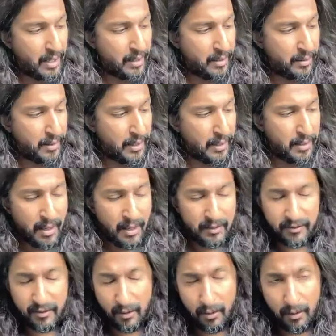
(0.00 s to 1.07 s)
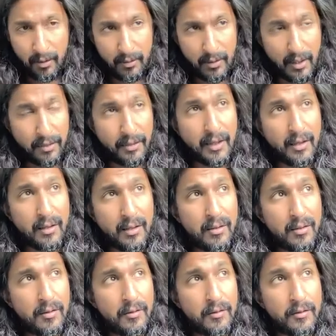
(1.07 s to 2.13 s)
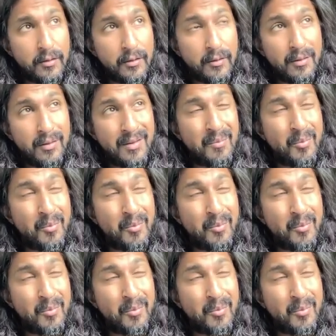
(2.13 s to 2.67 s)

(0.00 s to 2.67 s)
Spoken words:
I get asked that a lot. I think the